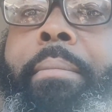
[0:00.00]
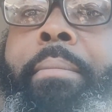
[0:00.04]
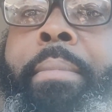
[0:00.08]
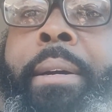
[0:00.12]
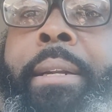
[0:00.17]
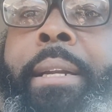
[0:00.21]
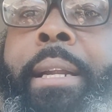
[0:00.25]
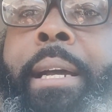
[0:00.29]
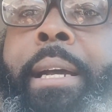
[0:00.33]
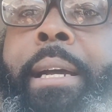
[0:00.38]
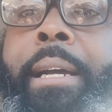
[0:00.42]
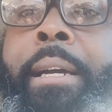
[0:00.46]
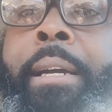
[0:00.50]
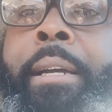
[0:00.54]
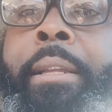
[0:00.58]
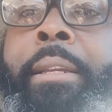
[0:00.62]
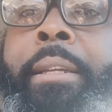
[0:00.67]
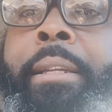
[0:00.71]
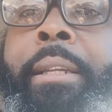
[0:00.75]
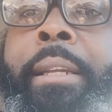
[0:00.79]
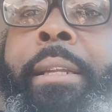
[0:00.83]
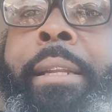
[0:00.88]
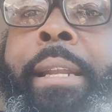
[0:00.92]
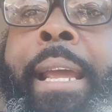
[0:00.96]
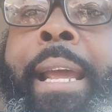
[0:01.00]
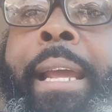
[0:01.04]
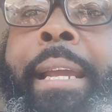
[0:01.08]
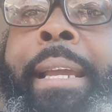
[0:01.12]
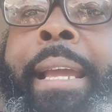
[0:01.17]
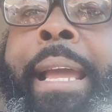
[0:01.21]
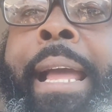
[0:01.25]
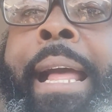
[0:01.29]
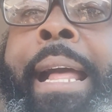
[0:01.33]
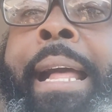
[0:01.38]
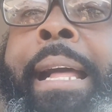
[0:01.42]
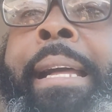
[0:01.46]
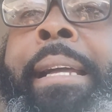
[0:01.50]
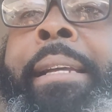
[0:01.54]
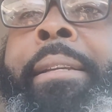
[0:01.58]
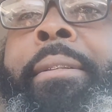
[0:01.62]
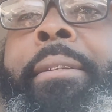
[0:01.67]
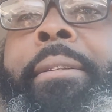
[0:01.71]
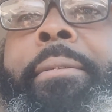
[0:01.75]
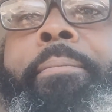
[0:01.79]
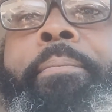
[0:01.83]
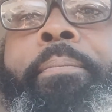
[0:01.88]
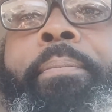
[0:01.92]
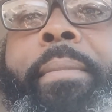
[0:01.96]
But other than that,
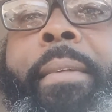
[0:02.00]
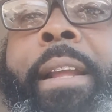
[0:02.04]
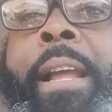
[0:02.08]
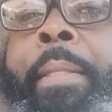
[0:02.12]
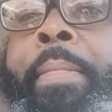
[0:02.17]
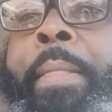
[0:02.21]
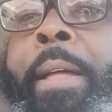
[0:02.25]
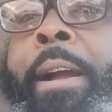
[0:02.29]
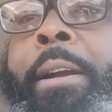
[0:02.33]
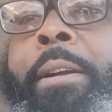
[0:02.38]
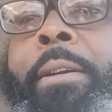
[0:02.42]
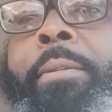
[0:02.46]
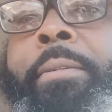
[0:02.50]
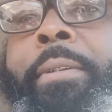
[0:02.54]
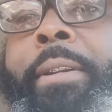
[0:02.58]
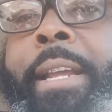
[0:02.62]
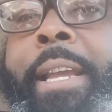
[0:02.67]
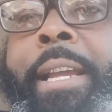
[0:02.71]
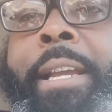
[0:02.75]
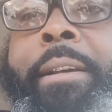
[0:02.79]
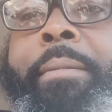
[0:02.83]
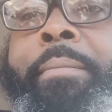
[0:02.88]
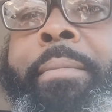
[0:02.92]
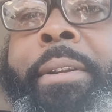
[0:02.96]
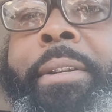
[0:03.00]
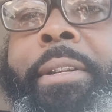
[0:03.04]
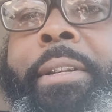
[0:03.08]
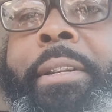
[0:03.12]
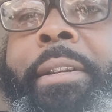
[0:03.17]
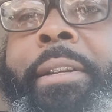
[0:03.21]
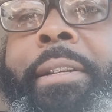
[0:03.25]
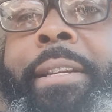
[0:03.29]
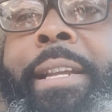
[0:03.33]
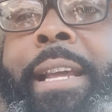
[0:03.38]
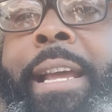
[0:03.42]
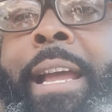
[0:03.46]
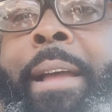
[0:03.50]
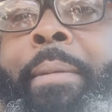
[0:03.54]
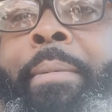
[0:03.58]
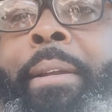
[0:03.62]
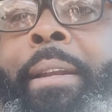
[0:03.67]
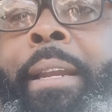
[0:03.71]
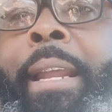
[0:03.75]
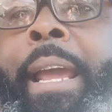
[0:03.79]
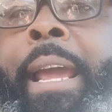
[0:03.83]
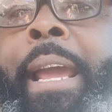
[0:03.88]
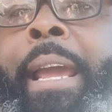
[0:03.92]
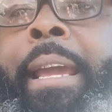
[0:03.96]
guys, I'm not going to take up much of your time
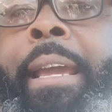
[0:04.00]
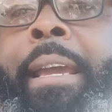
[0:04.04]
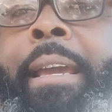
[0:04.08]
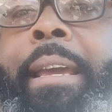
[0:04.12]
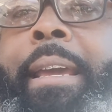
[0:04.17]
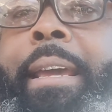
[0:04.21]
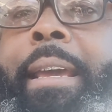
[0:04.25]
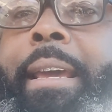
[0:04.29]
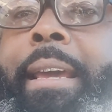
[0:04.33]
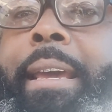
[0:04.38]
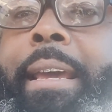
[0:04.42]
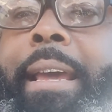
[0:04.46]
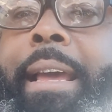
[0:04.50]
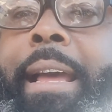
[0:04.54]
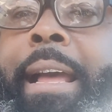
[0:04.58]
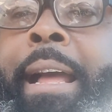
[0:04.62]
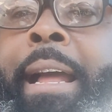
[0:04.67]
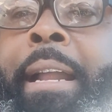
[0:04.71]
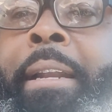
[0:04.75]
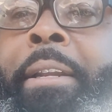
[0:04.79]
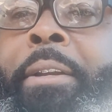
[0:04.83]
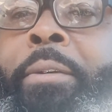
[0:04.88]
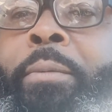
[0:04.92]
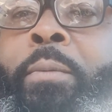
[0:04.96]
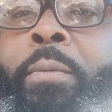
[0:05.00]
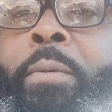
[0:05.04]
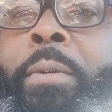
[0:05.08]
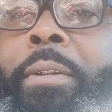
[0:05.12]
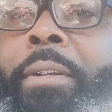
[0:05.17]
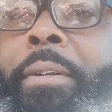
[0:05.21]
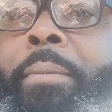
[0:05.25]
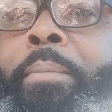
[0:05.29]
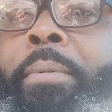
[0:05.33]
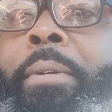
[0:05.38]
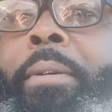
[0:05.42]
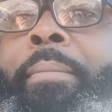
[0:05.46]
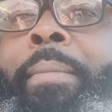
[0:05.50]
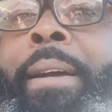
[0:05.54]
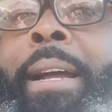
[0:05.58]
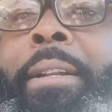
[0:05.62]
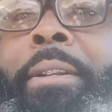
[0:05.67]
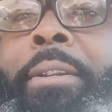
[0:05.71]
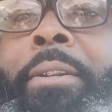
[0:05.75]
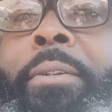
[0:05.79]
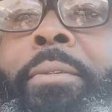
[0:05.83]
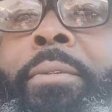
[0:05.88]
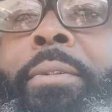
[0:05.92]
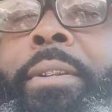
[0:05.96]
today. I just wanted to put my
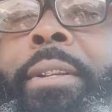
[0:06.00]
2